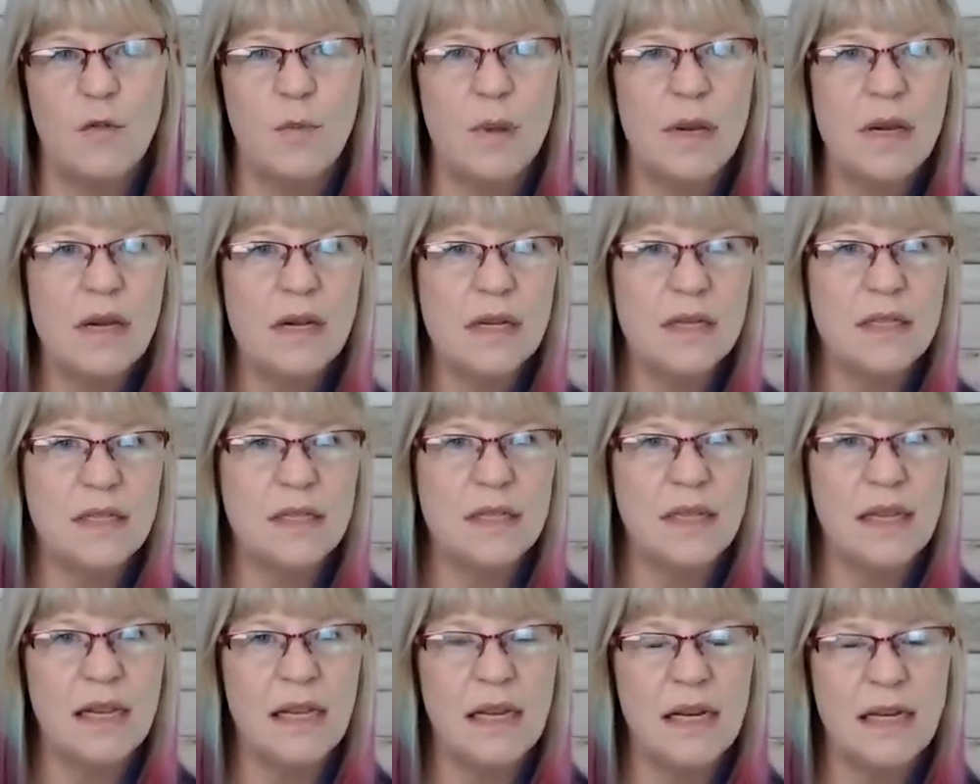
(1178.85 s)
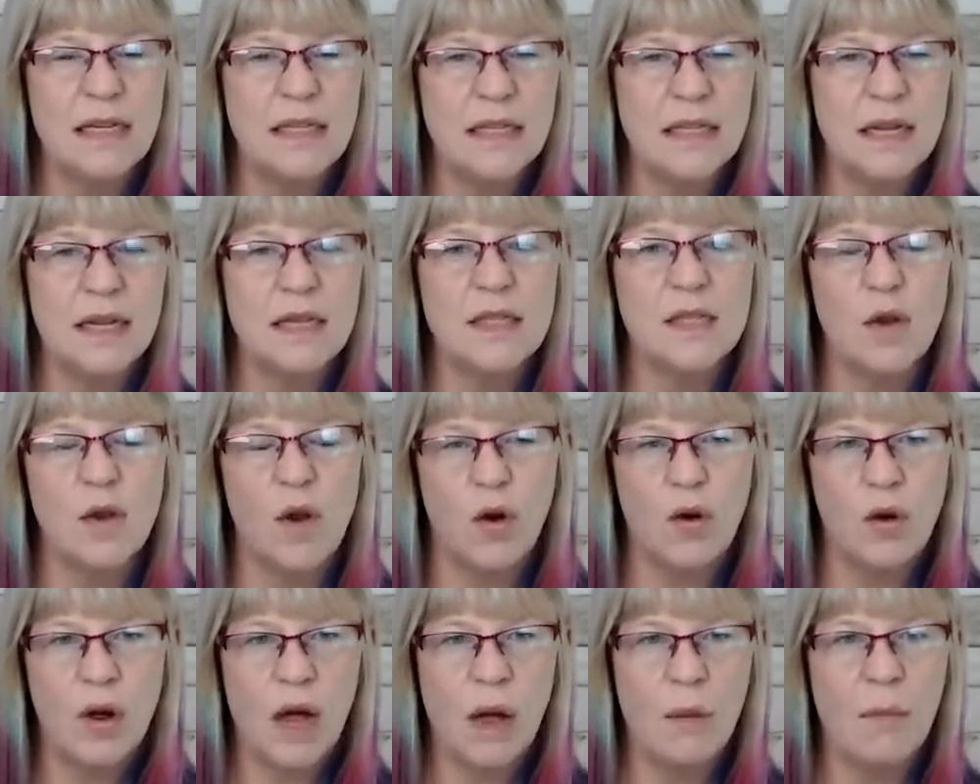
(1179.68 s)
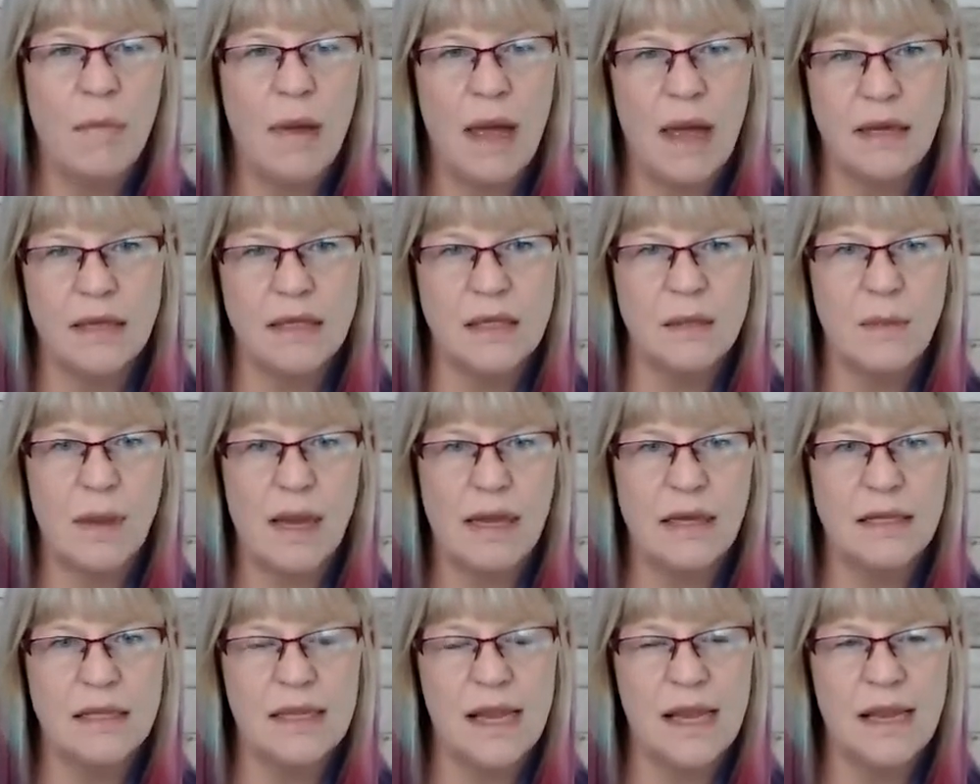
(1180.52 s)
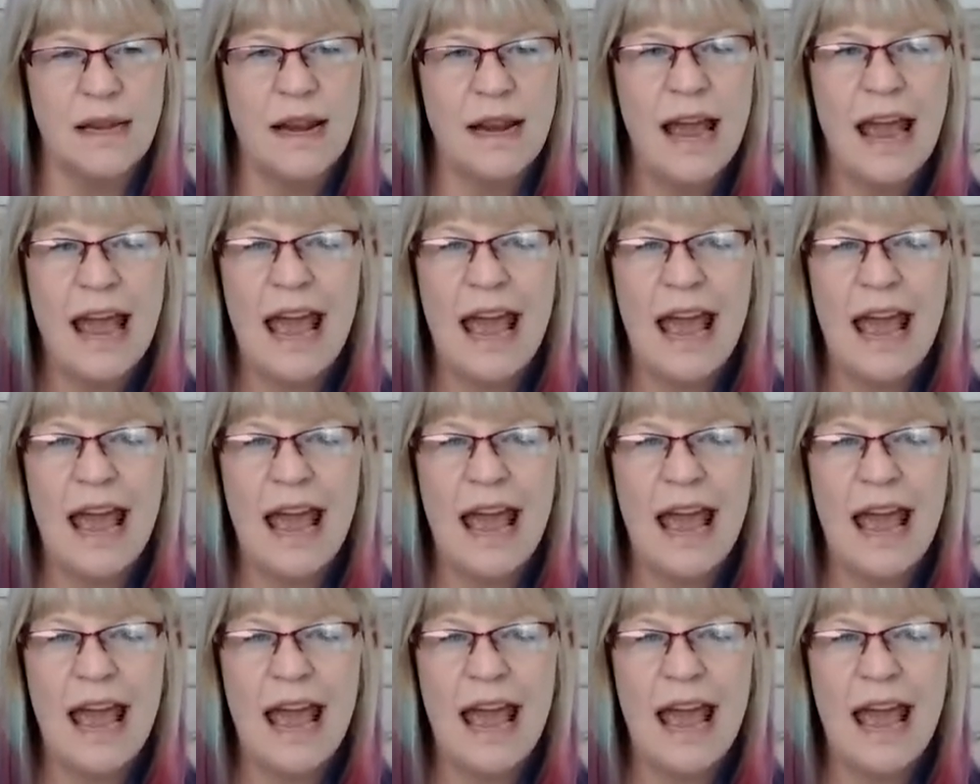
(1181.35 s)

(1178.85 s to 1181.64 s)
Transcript: because it does all come back to mindset.